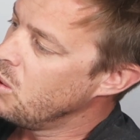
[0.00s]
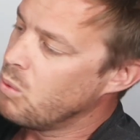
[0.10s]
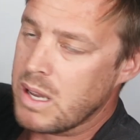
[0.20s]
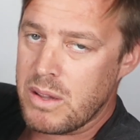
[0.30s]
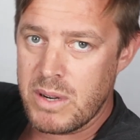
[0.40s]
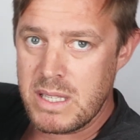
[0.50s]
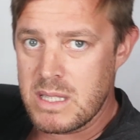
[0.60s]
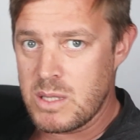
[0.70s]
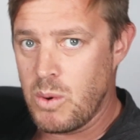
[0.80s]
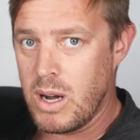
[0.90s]
One of the
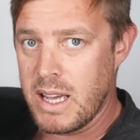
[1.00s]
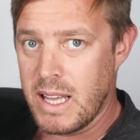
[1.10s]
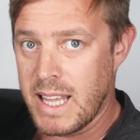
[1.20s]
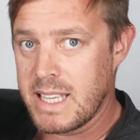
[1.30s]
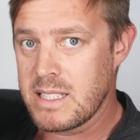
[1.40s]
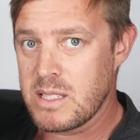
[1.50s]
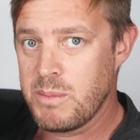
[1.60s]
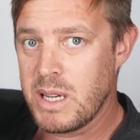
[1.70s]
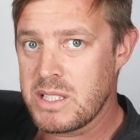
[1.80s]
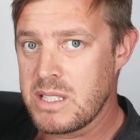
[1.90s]
reasons why I like it
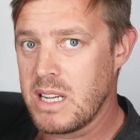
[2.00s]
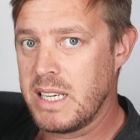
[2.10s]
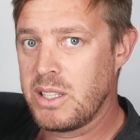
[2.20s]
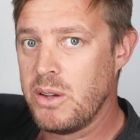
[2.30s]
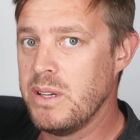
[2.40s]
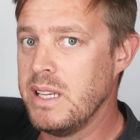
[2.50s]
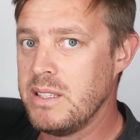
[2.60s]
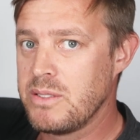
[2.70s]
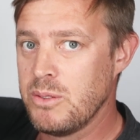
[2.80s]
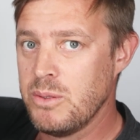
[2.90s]
so much is that I don't
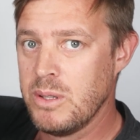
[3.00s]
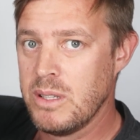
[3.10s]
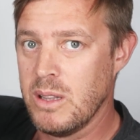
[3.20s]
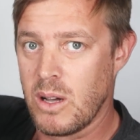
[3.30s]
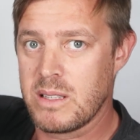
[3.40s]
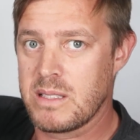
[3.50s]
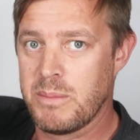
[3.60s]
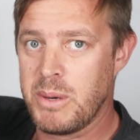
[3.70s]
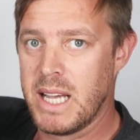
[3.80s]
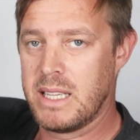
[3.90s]
need to lock it to
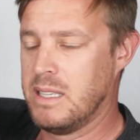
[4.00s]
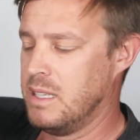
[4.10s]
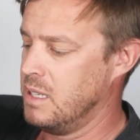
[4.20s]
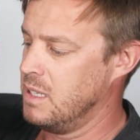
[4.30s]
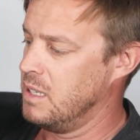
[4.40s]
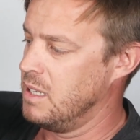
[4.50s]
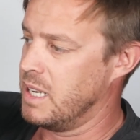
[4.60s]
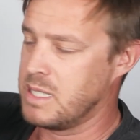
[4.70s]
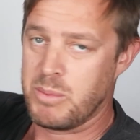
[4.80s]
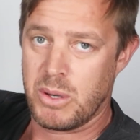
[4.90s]
the bike.
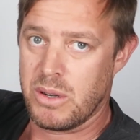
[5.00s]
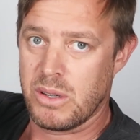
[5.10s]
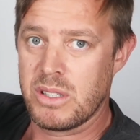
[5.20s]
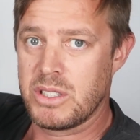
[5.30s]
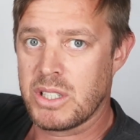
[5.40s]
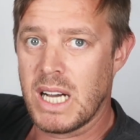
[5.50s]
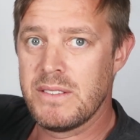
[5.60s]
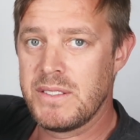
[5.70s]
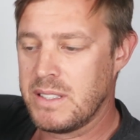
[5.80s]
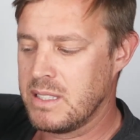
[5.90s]
I just put it on and
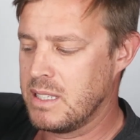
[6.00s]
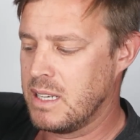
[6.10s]
drive.